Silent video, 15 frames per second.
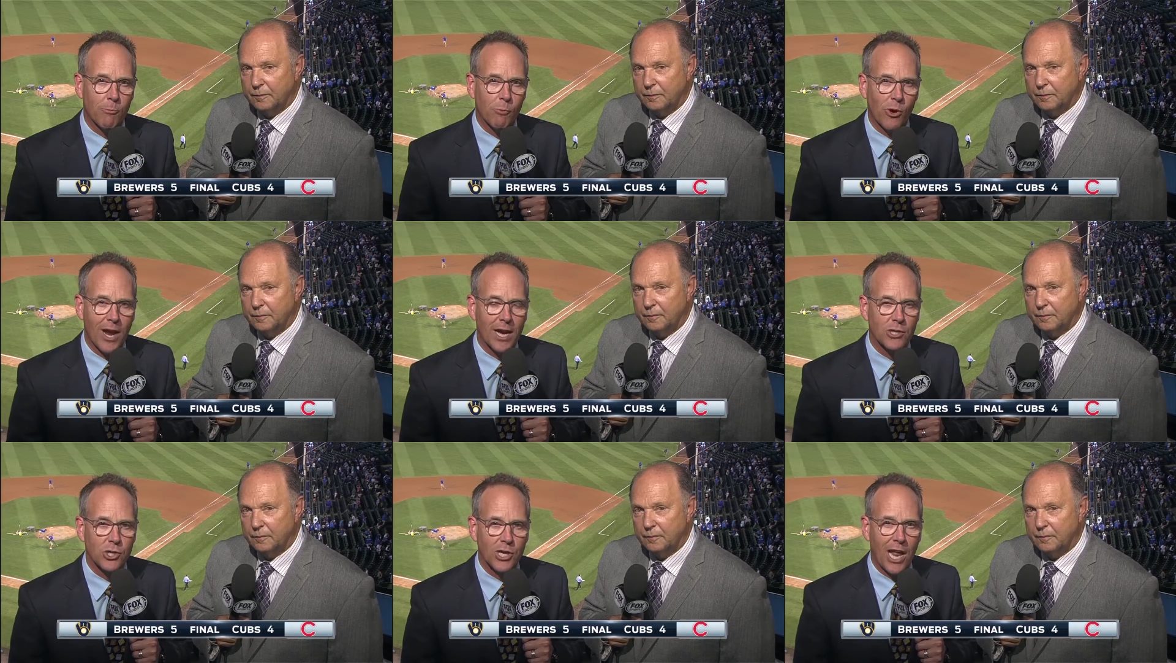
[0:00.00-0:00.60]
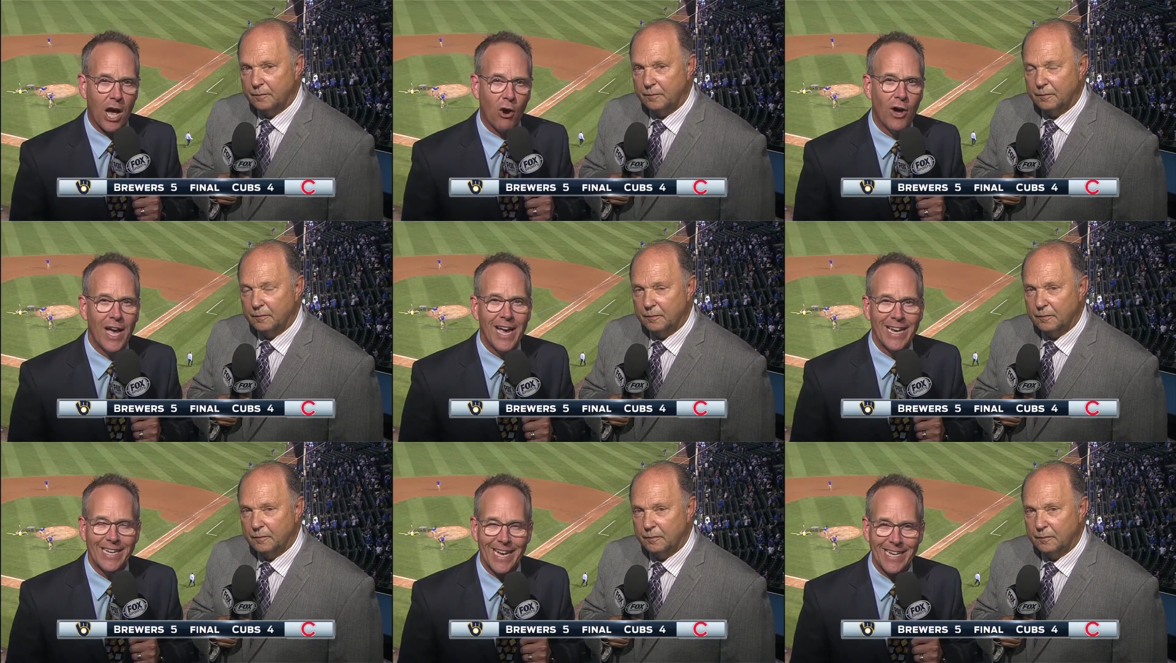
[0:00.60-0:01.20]
Speaker 1: reaction now.
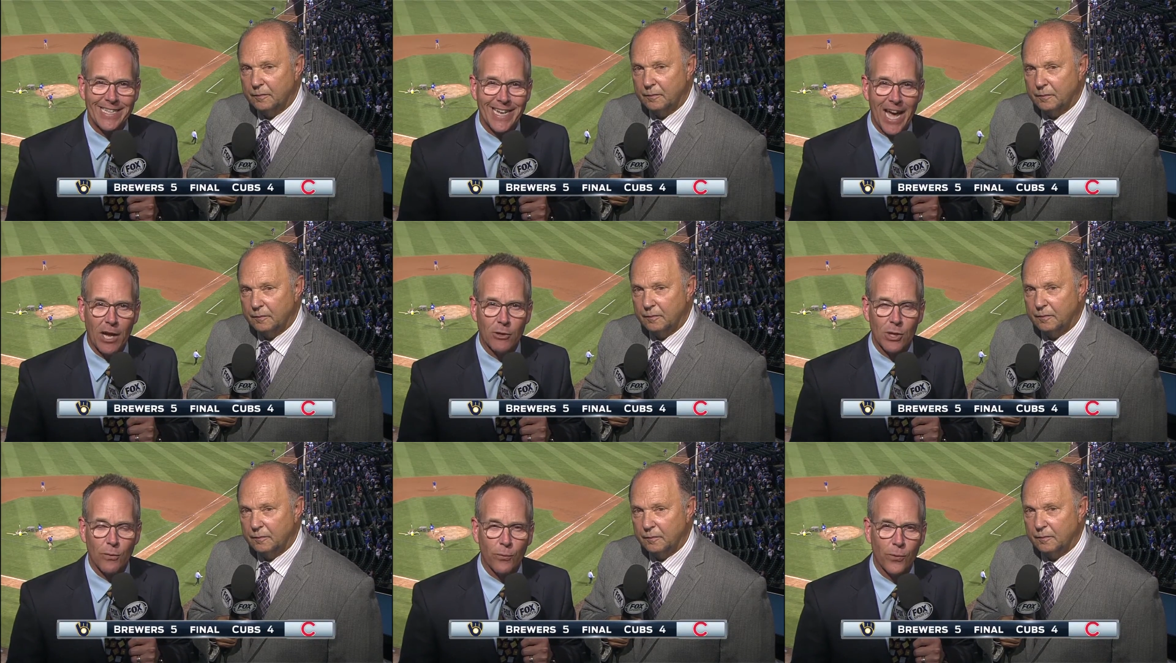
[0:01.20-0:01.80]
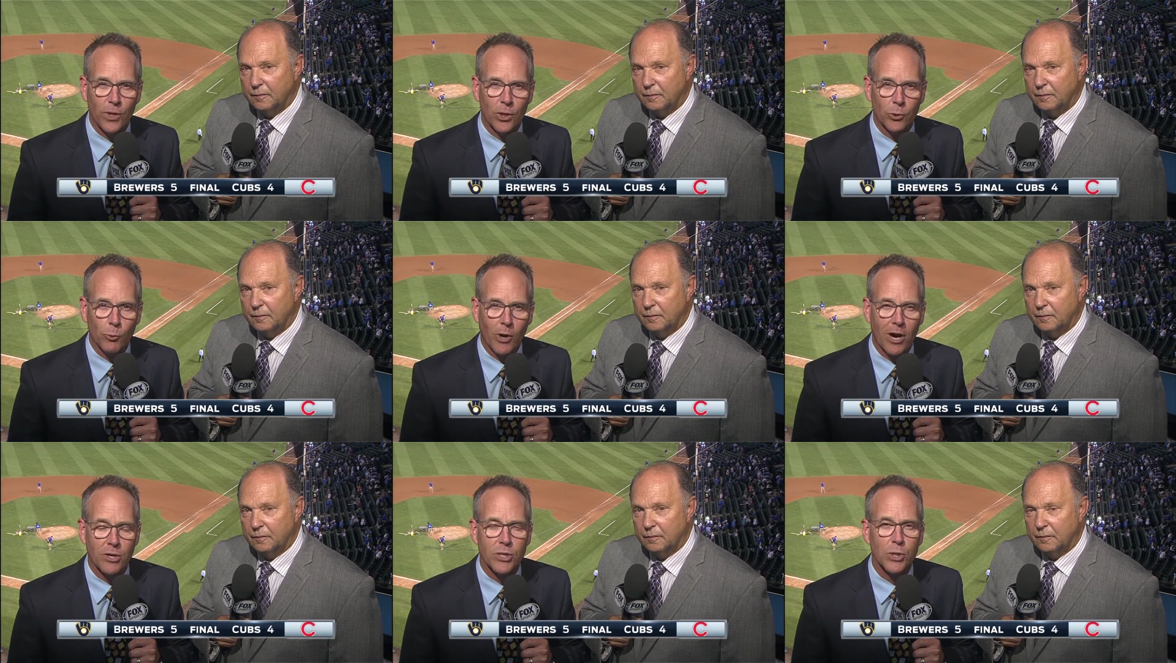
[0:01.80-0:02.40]
Get down to the field
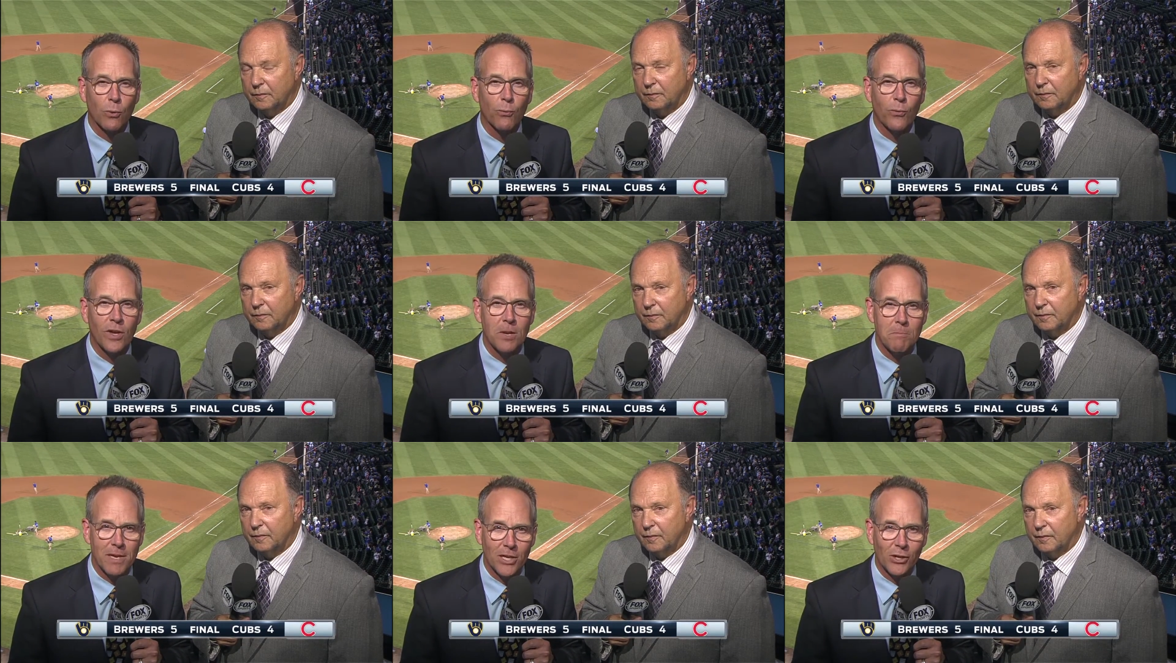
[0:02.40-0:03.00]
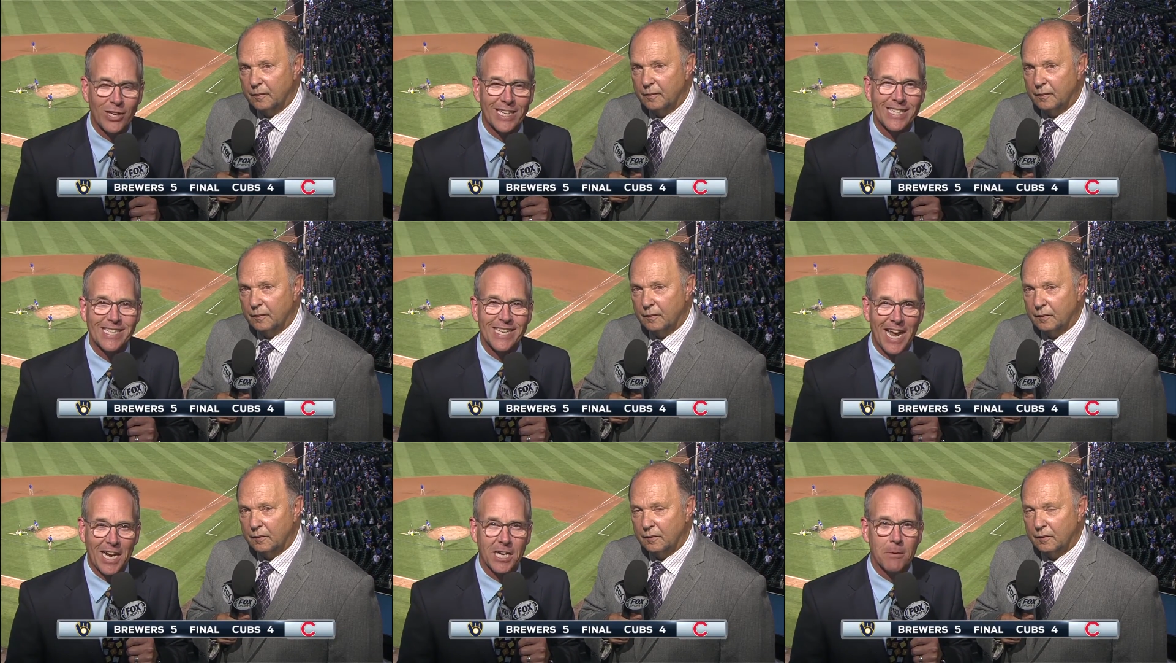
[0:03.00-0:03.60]
where our Sophia Minnaert is
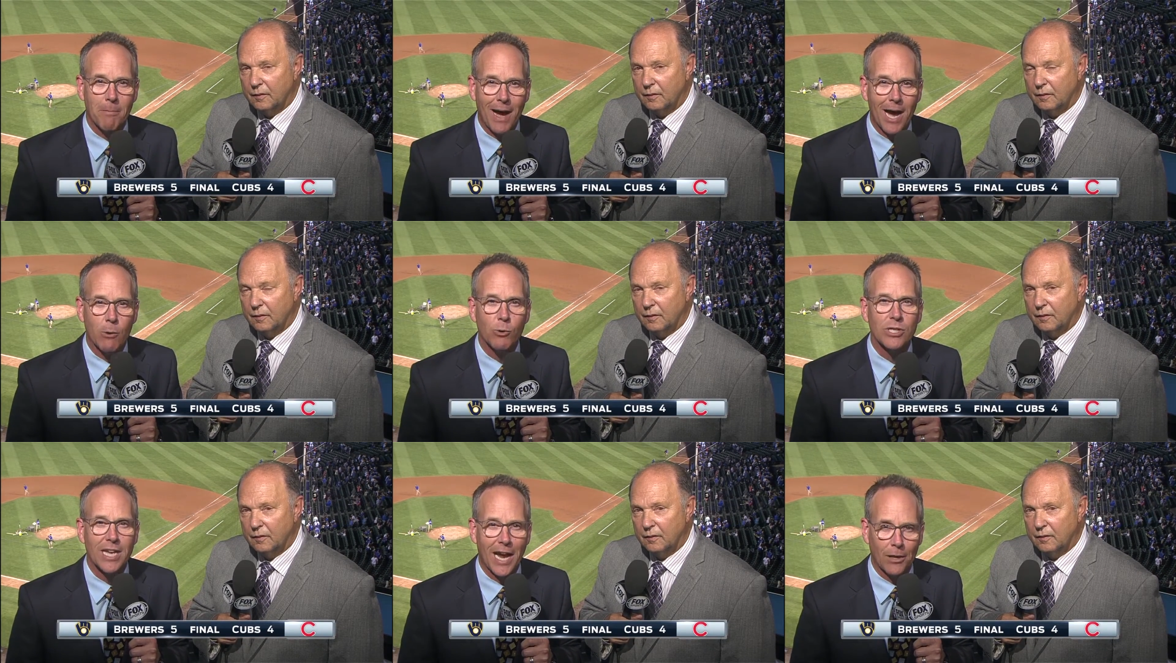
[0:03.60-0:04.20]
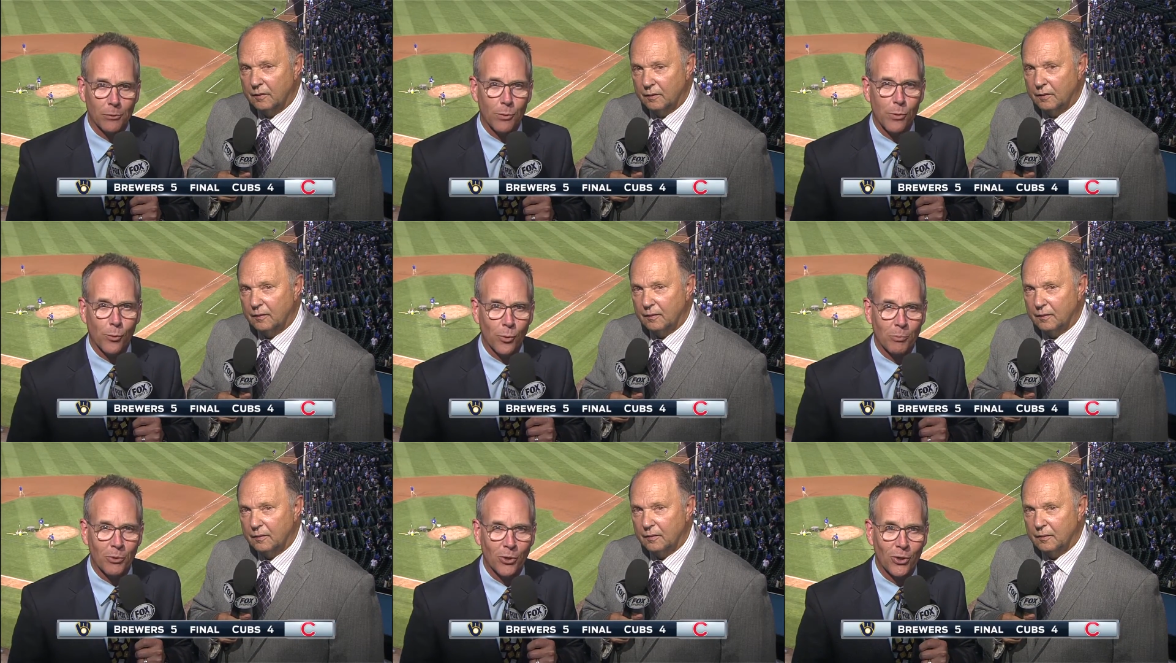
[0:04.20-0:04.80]
standing by with Tyler
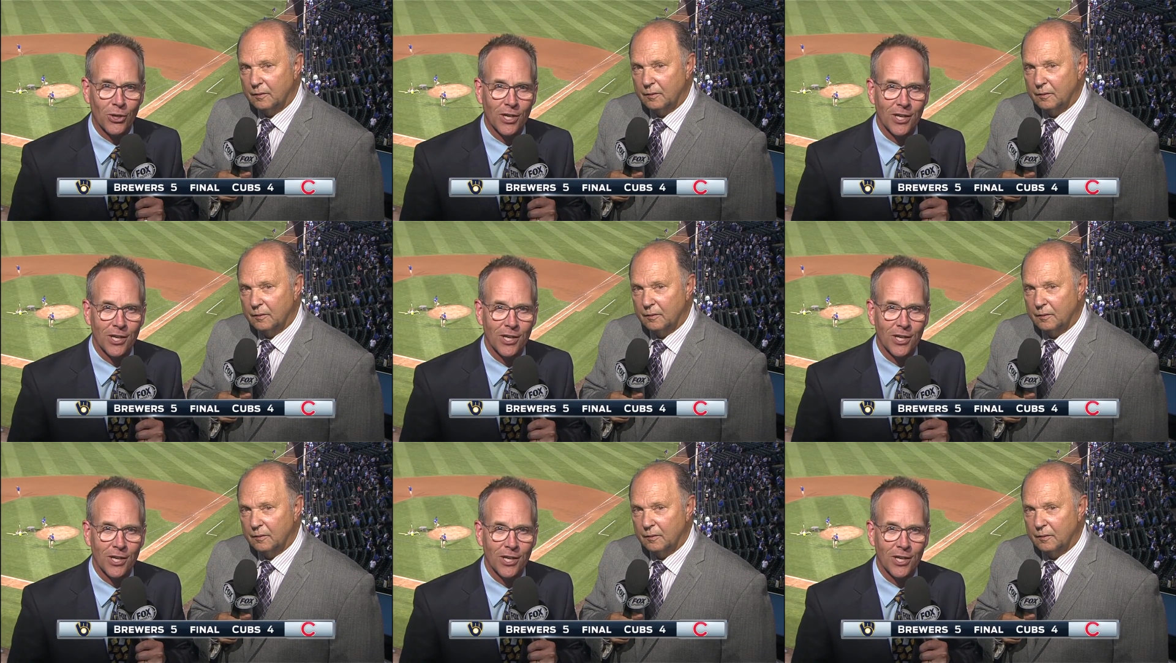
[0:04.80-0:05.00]
Thornburg.